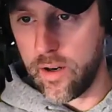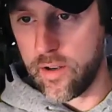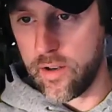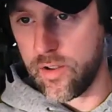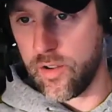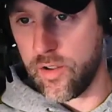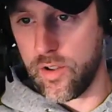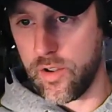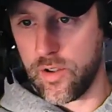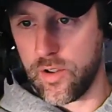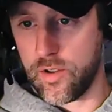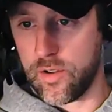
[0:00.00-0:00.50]

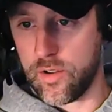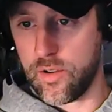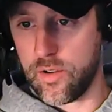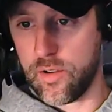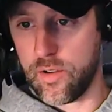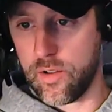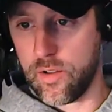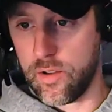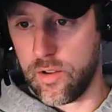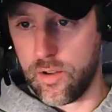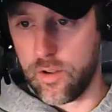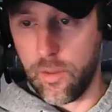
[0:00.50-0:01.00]
It's just,
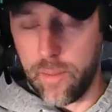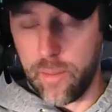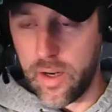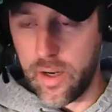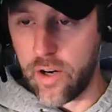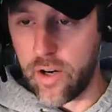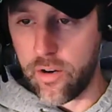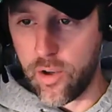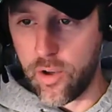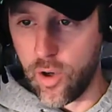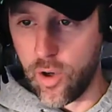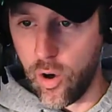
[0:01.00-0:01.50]
the
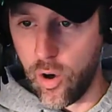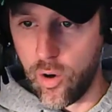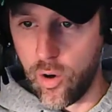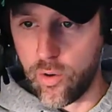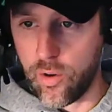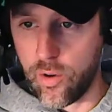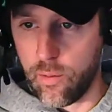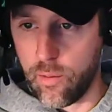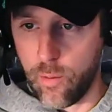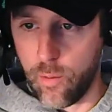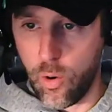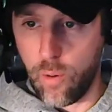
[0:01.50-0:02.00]
bigger you go,
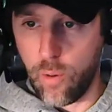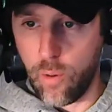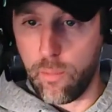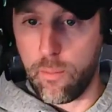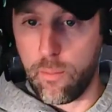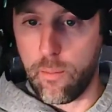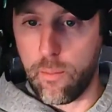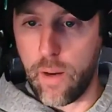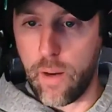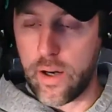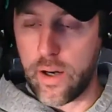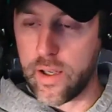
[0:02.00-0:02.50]
the more
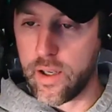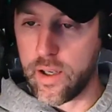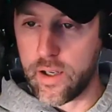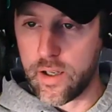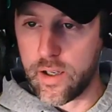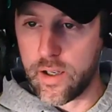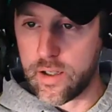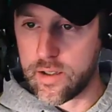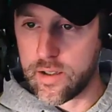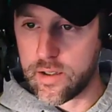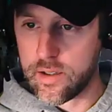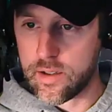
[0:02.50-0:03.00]
money it
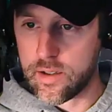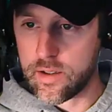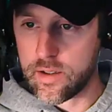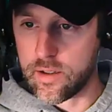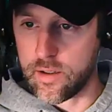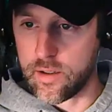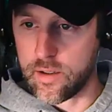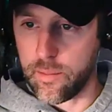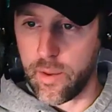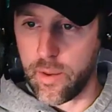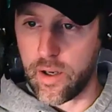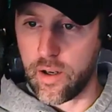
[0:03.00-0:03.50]
is,
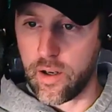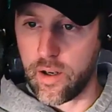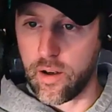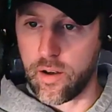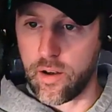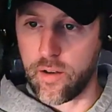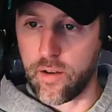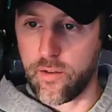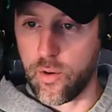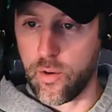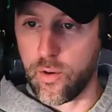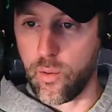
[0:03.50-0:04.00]
depending
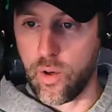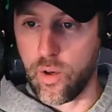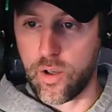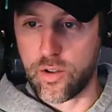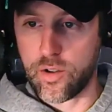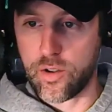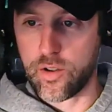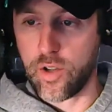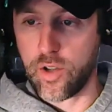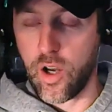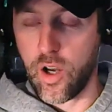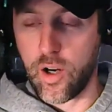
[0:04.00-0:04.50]
on if you want to
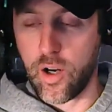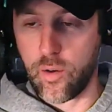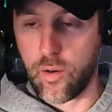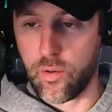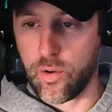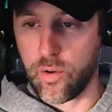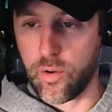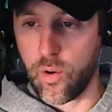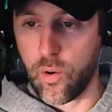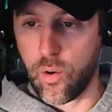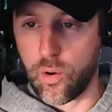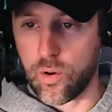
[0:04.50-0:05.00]
stock it
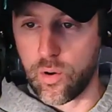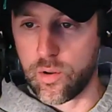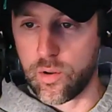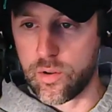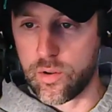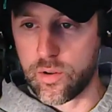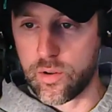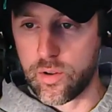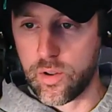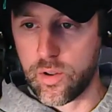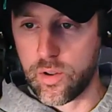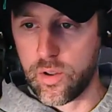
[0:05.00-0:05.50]
with
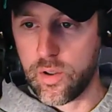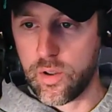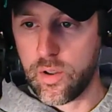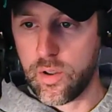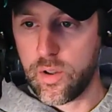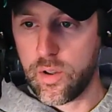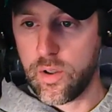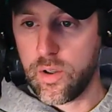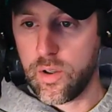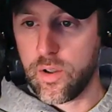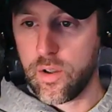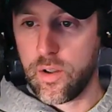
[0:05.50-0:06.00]
corals.
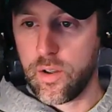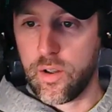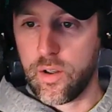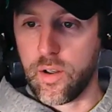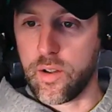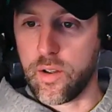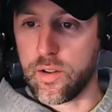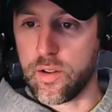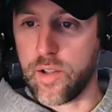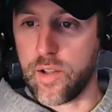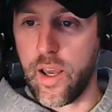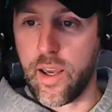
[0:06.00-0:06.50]

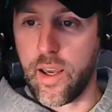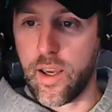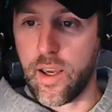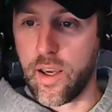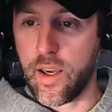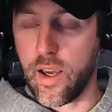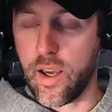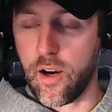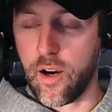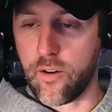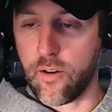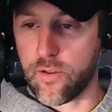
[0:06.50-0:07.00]
And taking
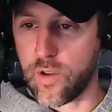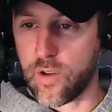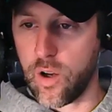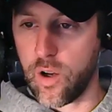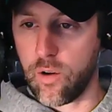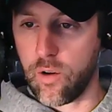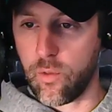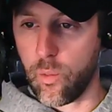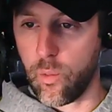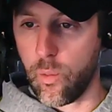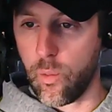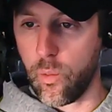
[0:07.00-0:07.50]
care of
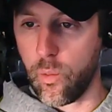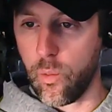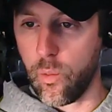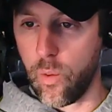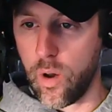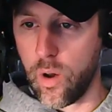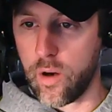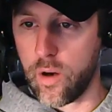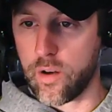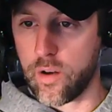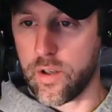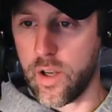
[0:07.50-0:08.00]
salt
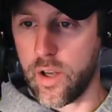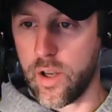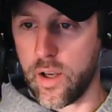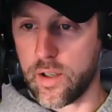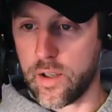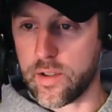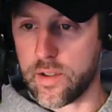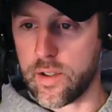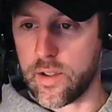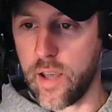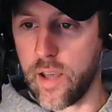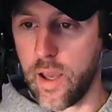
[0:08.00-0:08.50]
water
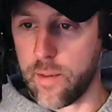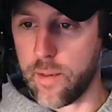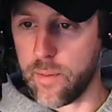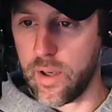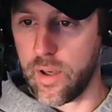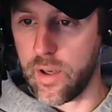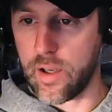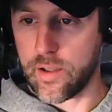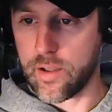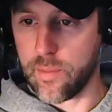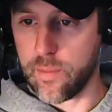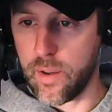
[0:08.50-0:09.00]
tanks can be
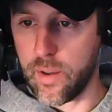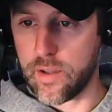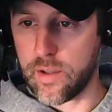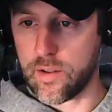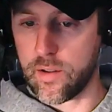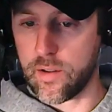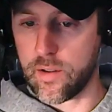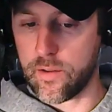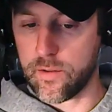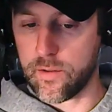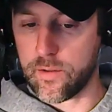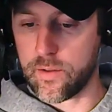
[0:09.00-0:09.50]

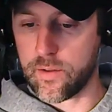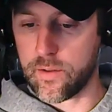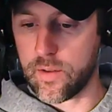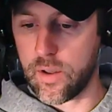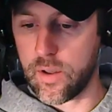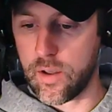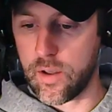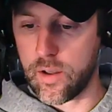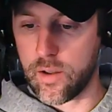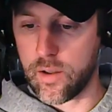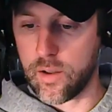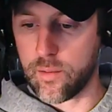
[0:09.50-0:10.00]
expensive,
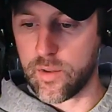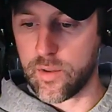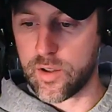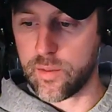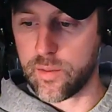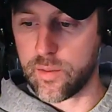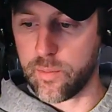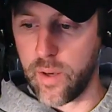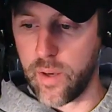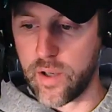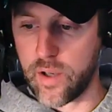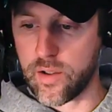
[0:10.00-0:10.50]

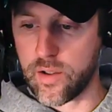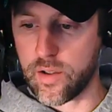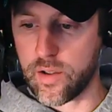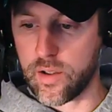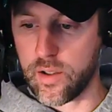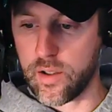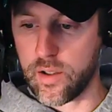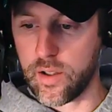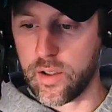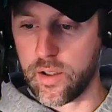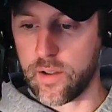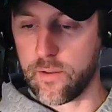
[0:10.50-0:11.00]

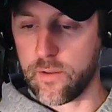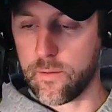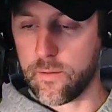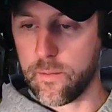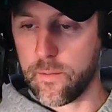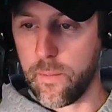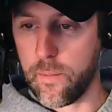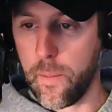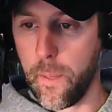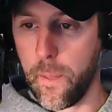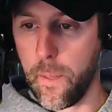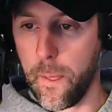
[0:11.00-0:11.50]
especially
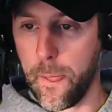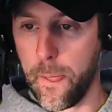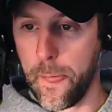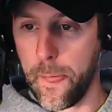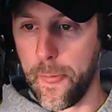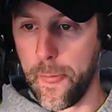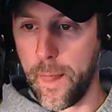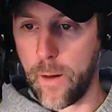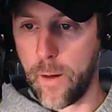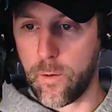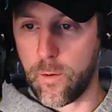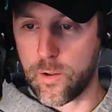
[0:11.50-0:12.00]

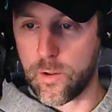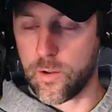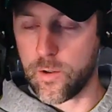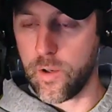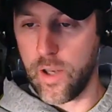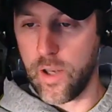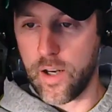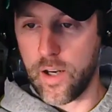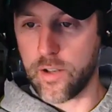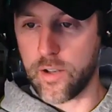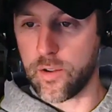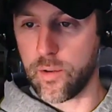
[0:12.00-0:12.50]
once you
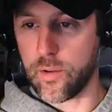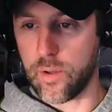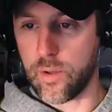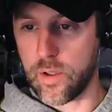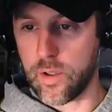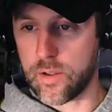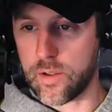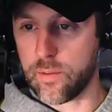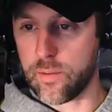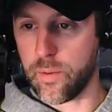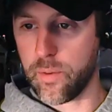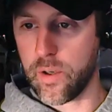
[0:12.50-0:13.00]
get into it.
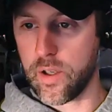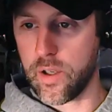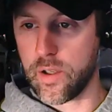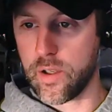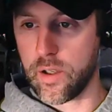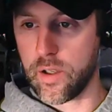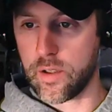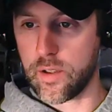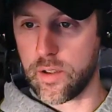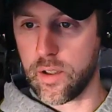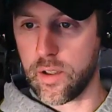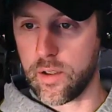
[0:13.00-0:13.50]
It's pretty
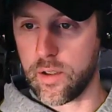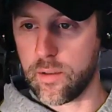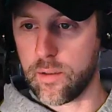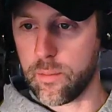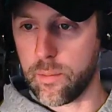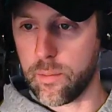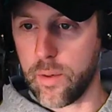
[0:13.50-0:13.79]
addicting.